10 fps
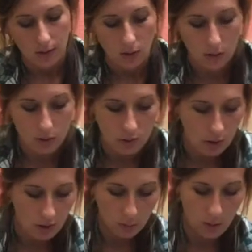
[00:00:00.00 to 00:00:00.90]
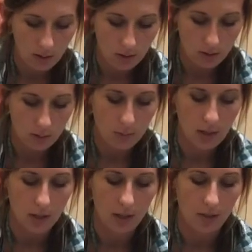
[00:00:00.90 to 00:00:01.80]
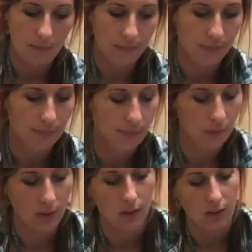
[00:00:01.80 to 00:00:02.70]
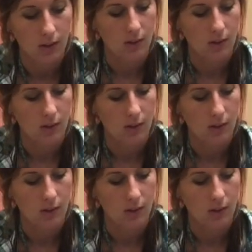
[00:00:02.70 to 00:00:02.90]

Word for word: You just want it to be clean.